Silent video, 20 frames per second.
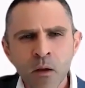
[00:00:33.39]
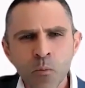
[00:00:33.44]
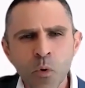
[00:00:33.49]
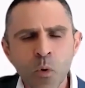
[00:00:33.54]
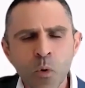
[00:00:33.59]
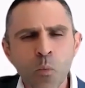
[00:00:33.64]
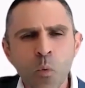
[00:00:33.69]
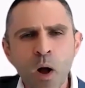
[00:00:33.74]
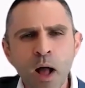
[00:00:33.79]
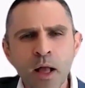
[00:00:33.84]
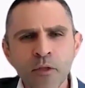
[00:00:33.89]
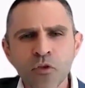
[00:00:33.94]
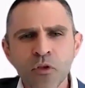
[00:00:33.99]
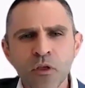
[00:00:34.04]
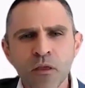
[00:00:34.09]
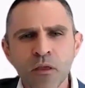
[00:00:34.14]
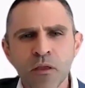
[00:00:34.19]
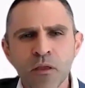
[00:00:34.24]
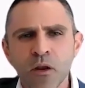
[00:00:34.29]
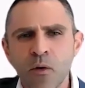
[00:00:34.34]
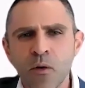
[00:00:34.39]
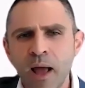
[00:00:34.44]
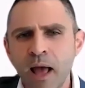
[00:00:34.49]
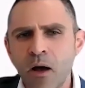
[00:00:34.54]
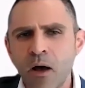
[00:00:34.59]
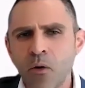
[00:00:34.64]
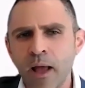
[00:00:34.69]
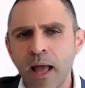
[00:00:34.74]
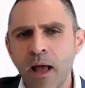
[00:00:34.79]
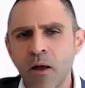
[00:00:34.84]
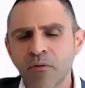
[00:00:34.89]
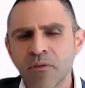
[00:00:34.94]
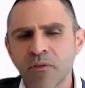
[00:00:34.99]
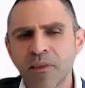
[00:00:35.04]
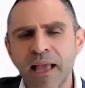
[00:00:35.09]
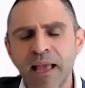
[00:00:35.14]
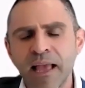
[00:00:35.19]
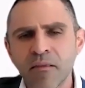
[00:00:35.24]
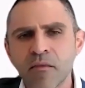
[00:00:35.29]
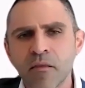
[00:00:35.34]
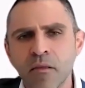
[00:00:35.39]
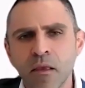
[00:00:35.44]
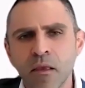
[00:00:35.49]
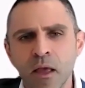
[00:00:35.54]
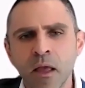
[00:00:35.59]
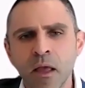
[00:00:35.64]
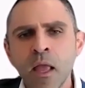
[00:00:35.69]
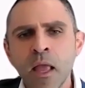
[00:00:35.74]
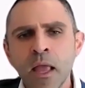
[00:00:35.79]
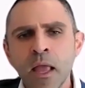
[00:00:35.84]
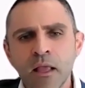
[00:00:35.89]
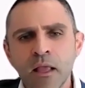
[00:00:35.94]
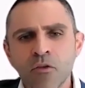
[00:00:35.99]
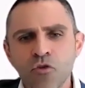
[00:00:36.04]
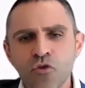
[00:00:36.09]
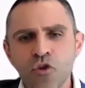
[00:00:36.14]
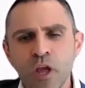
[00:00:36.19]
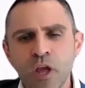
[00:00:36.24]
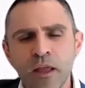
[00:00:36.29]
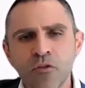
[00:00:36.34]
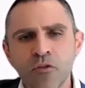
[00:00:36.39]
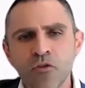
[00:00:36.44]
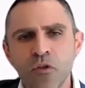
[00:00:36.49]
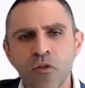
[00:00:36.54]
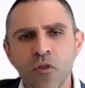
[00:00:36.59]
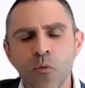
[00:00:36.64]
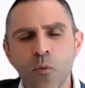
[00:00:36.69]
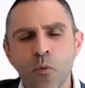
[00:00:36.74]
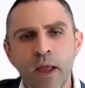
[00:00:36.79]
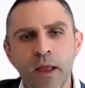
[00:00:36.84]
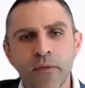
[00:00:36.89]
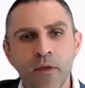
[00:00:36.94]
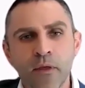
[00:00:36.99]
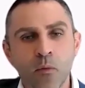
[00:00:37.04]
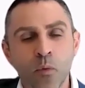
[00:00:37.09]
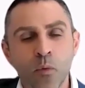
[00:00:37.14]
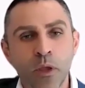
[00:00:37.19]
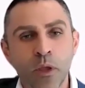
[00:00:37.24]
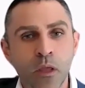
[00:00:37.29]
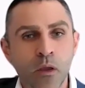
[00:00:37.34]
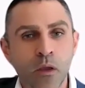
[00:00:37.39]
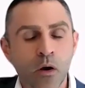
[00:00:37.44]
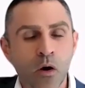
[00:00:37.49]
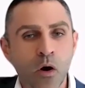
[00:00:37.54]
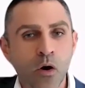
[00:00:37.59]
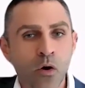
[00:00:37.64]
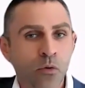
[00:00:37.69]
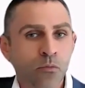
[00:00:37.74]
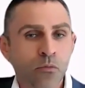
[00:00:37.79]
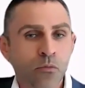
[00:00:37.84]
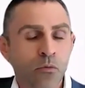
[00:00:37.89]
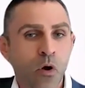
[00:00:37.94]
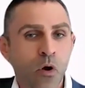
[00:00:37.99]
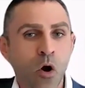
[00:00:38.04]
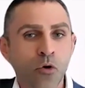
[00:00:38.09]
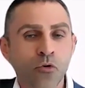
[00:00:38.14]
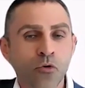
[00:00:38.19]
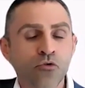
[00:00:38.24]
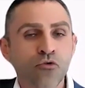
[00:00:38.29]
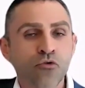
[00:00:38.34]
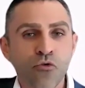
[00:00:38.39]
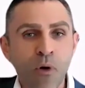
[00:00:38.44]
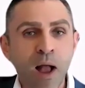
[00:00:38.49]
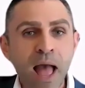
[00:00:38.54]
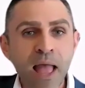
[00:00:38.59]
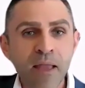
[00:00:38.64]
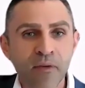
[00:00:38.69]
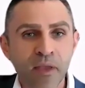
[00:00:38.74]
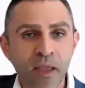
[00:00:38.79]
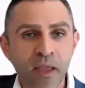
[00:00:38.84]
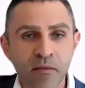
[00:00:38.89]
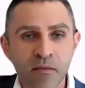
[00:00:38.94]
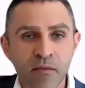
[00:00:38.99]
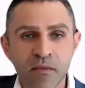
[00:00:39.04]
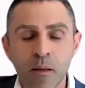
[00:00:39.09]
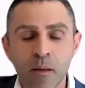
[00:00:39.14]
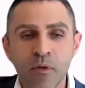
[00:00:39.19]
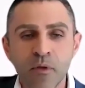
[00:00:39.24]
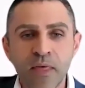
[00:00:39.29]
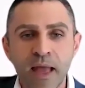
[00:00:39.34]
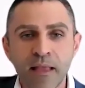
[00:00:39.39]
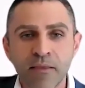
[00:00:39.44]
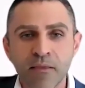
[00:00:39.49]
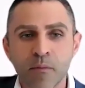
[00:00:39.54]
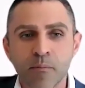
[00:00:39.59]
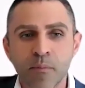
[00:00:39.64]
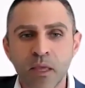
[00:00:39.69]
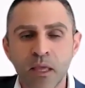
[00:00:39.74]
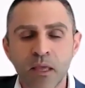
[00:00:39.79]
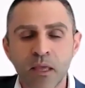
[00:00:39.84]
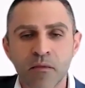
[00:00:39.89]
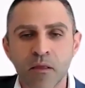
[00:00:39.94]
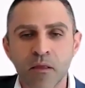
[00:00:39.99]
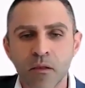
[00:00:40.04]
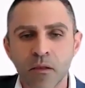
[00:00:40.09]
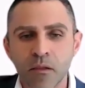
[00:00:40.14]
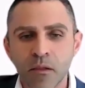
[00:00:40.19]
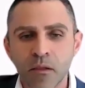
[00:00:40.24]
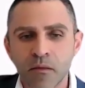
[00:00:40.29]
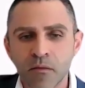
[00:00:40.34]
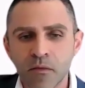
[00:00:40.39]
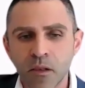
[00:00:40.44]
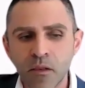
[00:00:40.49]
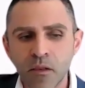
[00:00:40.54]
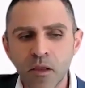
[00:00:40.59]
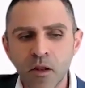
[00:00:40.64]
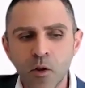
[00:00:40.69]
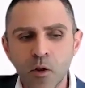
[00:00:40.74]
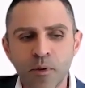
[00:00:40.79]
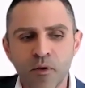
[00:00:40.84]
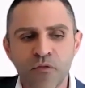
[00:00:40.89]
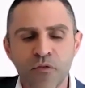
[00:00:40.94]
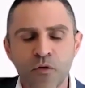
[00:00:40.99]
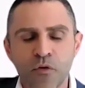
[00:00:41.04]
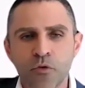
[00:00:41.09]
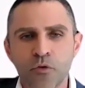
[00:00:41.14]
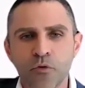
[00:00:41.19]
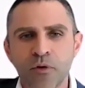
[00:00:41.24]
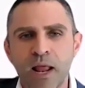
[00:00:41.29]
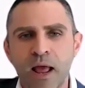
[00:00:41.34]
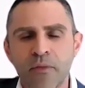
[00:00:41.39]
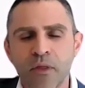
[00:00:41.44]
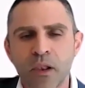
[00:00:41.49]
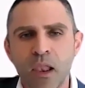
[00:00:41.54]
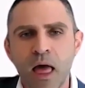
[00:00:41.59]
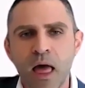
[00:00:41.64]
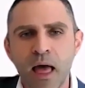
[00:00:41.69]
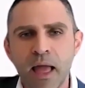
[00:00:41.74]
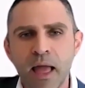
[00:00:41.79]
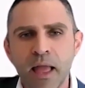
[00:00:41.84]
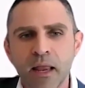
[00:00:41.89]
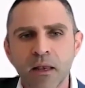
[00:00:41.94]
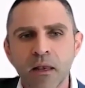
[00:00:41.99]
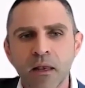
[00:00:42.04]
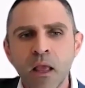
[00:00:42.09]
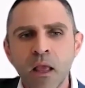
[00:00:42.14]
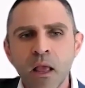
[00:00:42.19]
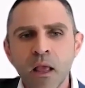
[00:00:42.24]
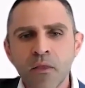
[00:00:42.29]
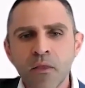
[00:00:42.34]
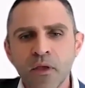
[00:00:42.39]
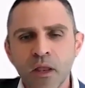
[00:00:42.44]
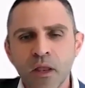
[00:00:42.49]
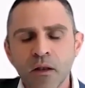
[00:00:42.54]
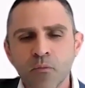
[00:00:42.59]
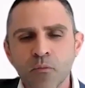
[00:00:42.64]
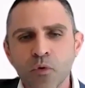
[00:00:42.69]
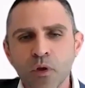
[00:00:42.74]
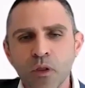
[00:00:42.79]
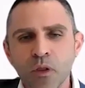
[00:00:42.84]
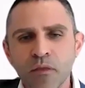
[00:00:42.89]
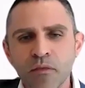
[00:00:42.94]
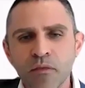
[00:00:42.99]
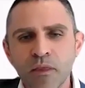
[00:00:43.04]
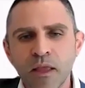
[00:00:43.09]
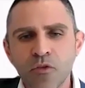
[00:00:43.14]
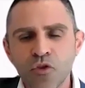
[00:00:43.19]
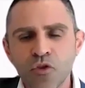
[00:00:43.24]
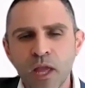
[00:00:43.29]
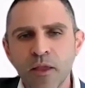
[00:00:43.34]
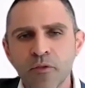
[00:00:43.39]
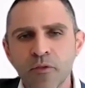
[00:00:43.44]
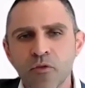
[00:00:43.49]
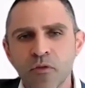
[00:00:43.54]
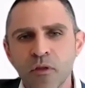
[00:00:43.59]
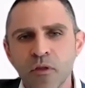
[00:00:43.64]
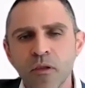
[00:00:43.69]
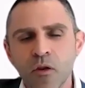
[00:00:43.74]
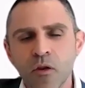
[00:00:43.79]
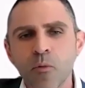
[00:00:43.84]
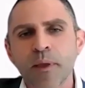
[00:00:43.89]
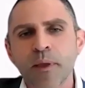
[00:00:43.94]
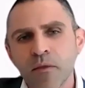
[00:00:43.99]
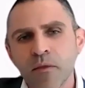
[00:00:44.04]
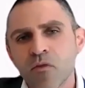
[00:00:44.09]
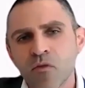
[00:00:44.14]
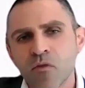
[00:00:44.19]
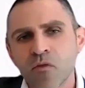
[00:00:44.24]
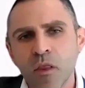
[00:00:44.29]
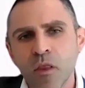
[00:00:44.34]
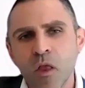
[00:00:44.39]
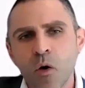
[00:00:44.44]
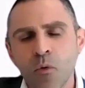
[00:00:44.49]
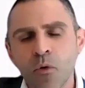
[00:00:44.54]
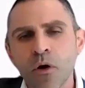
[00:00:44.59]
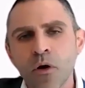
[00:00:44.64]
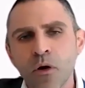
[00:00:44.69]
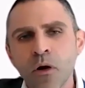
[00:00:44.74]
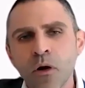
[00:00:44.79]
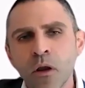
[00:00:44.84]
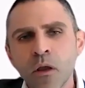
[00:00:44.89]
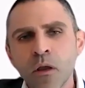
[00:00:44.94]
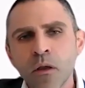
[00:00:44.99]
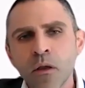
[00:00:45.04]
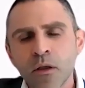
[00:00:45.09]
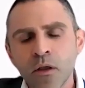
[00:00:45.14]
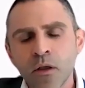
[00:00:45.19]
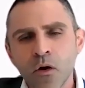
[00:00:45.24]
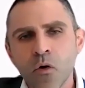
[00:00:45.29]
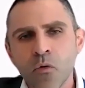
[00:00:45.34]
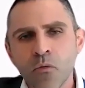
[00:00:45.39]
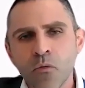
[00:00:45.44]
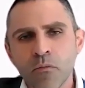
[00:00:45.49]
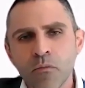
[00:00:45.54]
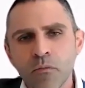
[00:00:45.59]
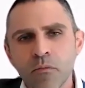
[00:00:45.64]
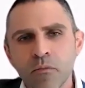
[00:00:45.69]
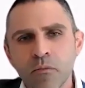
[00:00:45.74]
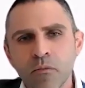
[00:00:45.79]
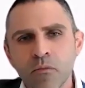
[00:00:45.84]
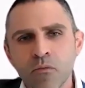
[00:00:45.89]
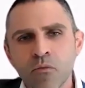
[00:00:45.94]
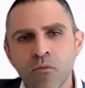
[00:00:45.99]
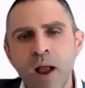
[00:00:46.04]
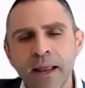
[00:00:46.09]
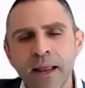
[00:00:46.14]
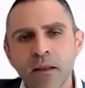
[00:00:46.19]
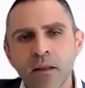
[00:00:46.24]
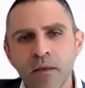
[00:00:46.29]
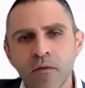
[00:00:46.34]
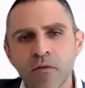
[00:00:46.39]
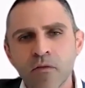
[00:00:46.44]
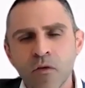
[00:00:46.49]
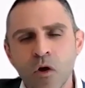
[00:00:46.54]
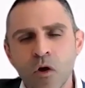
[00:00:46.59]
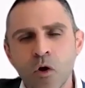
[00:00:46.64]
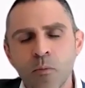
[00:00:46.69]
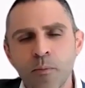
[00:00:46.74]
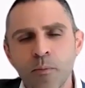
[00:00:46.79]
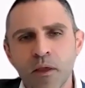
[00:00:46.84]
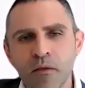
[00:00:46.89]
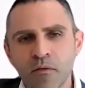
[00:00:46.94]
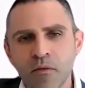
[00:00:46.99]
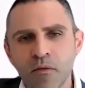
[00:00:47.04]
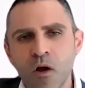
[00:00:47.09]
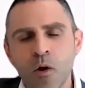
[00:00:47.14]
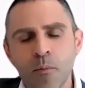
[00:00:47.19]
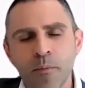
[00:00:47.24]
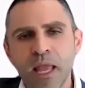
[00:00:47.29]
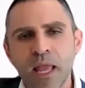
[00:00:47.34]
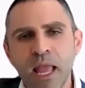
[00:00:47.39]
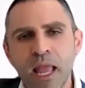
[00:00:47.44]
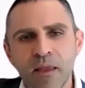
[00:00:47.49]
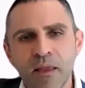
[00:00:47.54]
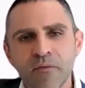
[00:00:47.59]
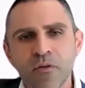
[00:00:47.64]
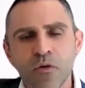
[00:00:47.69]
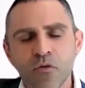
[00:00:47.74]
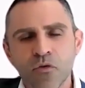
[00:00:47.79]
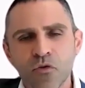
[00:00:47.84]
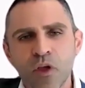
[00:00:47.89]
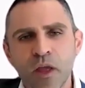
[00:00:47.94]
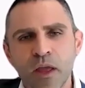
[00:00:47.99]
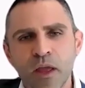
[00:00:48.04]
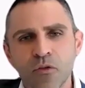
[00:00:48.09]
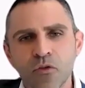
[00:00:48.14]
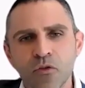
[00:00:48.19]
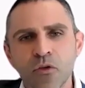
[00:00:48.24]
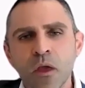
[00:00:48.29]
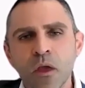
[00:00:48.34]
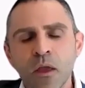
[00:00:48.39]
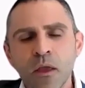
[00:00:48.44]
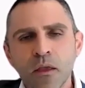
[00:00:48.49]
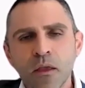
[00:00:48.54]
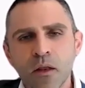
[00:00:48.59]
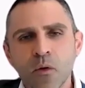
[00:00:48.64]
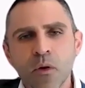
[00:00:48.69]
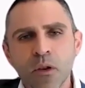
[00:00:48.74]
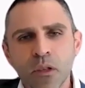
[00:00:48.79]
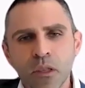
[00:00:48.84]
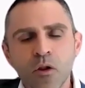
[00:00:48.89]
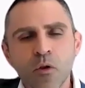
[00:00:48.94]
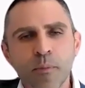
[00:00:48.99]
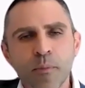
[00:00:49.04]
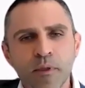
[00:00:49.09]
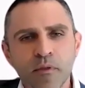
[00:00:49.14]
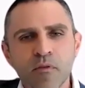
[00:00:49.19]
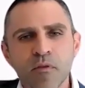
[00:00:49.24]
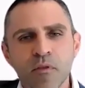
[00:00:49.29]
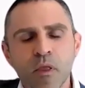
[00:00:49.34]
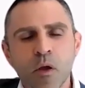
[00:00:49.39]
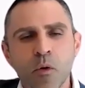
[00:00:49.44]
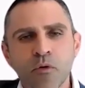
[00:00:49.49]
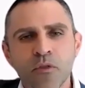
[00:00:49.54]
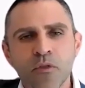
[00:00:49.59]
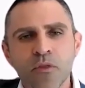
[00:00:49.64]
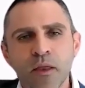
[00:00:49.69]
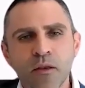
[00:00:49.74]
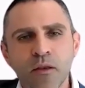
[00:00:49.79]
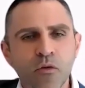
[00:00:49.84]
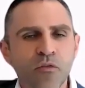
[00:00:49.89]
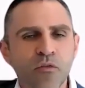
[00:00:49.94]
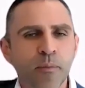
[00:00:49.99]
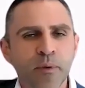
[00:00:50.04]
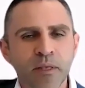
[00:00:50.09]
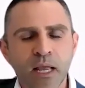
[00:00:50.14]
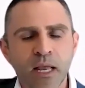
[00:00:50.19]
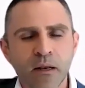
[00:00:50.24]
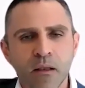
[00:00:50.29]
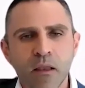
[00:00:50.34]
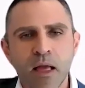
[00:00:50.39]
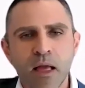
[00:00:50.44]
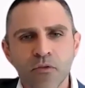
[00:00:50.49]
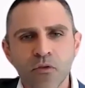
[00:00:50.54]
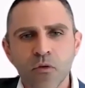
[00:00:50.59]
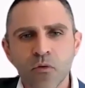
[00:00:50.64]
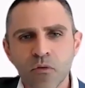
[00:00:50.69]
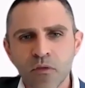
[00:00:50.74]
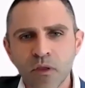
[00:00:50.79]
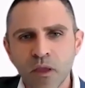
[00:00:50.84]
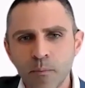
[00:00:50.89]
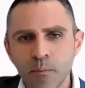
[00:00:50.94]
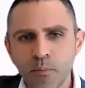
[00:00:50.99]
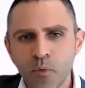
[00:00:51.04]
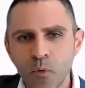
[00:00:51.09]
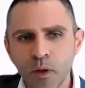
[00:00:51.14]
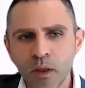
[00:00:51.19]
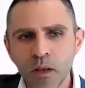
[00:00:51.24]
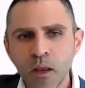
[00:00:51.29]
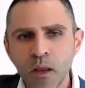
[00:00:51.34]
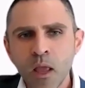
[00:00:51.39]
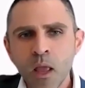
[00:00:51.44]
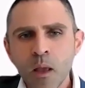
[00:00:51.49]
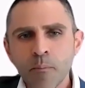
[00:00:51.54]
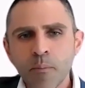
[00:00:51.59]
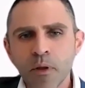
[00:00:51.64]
We're watching, how Tesla is changing the way that we are driving. And some of that to me is a little bit further down the line than real estate changes a little bit slower, rightly so, because our behaviors change, a little bit slower than they do from a technological standpoint.